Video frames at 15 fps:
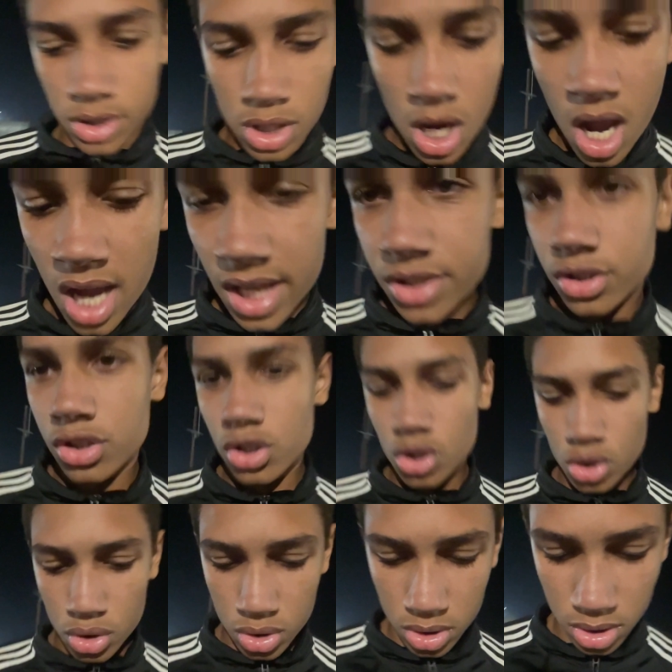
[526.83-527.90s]
All right, so
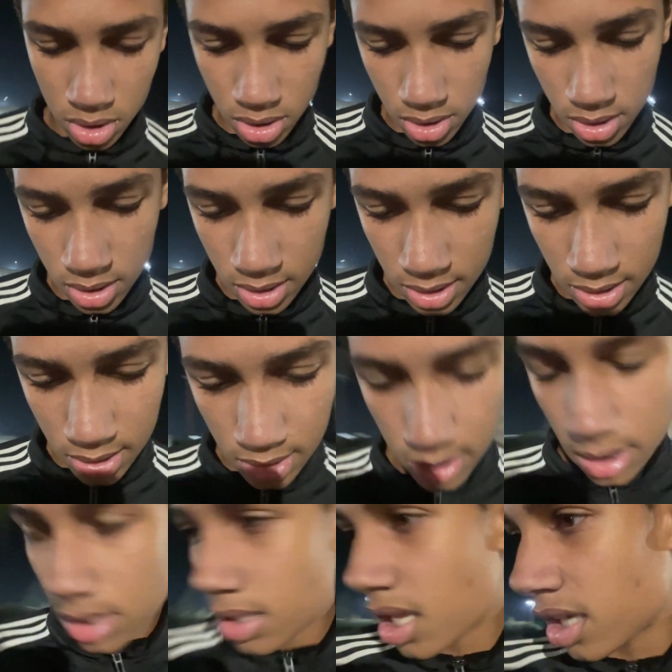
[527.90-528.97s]

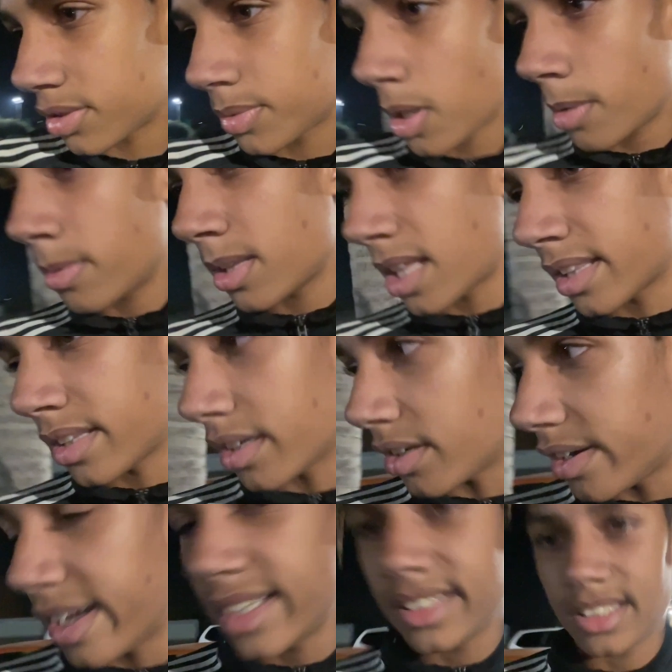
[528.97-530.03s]
that was probably like the
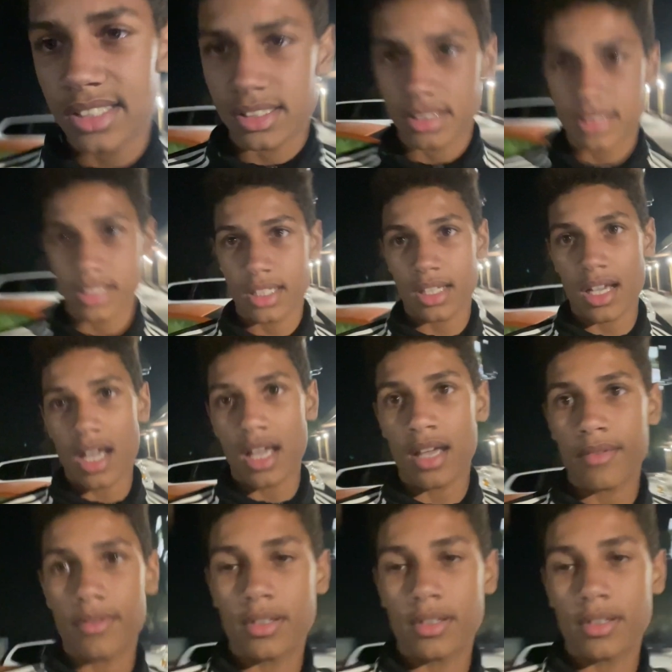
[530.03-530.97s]
craziest thing I've ever